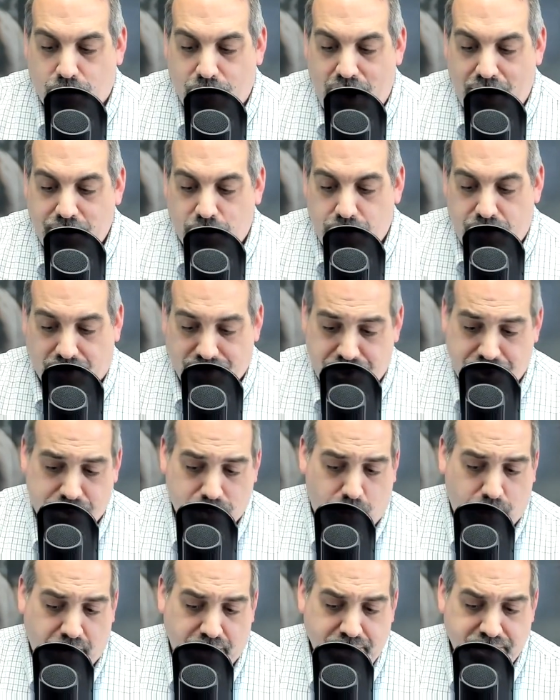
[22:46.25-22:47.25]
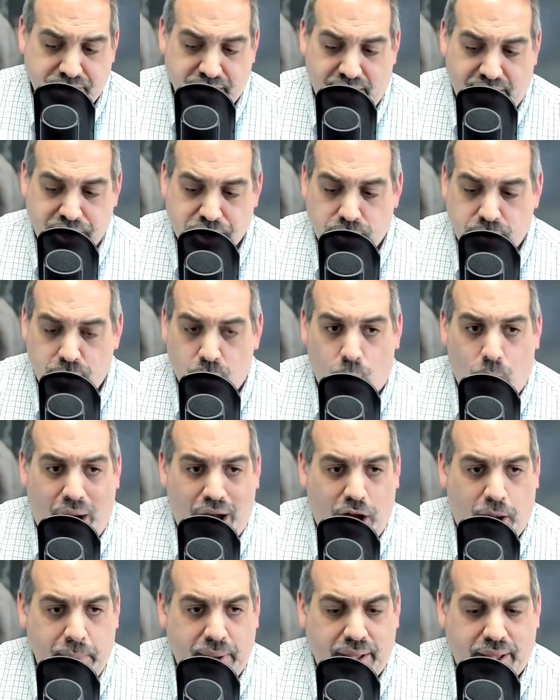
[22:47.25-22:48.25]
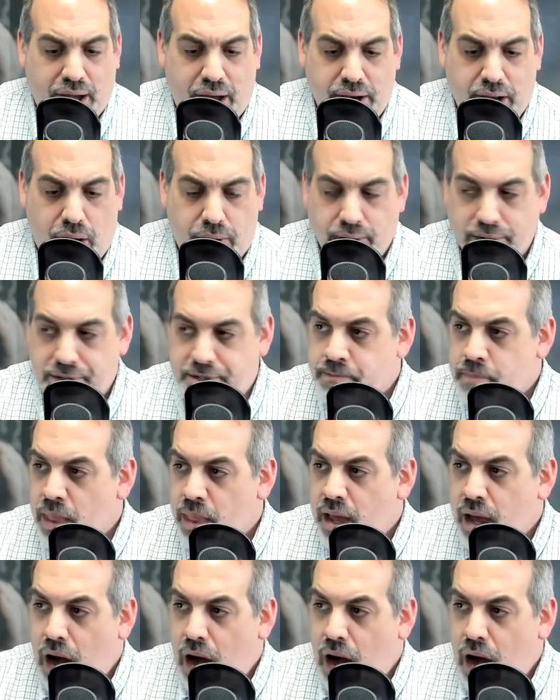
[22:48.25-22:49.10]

rather, with our sister organization, Wyoming Gun Owners.